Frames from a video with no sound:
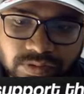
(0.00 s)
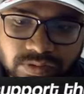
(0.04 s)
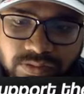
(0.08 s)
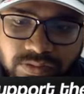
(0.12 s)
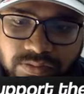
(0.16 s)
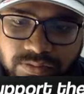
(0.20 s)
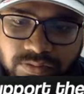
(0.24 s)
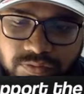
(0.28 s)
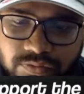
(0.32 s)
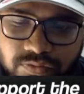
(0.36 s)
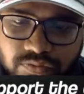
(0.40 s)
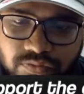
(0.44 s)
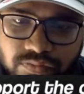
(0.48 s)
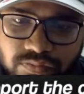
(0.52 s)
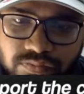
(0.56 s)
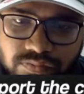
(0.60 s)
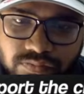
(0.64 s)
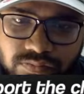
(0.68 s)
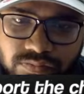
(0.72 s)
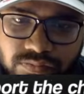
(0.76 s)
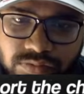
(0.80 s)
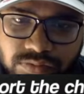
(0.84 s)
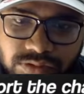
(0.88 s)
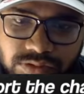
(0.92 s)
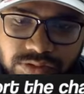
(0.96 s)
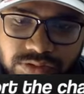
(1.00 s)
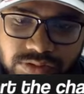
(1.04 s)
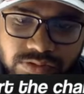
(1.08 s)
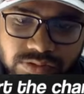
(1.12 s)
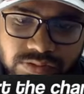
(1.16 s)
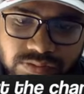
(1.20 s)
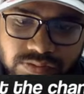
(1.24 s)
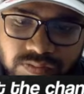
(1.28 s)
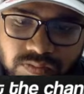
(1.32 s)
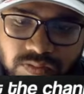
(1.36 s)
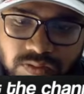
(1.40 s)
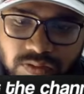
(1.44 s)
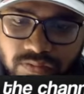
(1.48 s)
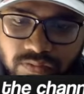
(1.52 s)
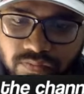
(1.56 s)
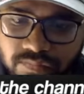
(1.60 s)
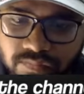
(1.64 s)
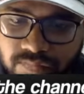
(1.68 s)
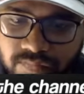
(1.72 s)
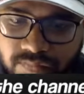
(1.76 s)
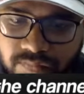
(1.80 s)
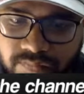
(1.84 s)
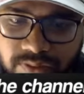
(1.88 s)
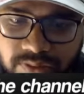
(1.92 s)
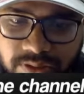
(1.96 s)
So this is how
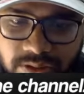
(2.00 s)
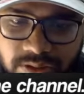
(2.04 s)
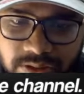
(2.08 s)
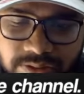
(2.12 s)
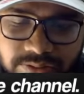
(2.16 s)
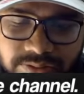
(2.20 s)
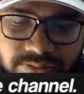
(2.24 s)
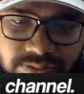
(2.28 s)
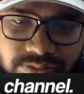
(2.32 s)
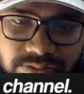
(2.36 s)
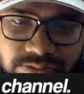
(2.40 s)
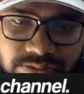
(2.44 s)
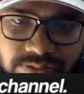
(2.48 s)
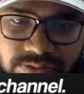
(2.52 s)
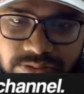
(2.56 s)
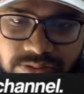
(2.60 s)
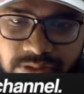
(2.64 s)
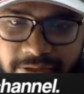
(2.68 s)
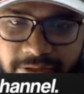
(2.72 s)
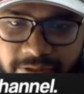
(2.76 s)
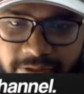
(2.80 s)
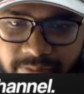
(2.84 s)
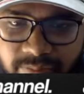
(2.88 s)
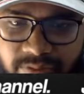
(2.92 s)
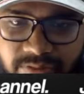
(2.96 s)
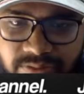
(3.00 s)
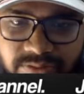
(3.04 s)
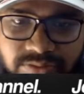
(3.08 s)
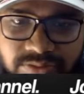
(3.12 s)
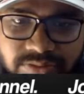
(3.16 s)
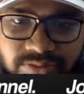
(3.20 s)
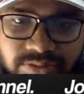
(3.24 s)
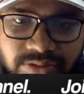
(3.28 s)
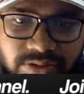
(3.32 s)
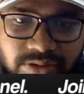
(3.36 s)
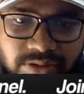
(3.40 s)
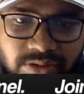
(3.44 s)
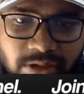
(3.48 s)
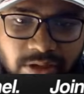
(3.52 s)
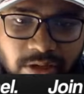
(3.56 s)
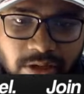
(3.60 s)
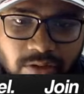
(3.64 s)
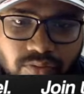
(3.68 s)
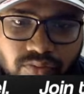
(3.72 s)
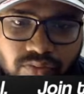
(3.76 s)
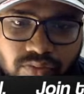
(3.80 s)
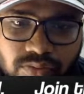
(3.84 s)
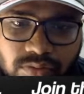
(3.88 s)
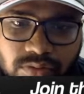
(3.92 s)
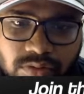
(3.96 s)
we will get this animation till
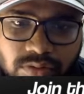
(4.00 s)
now.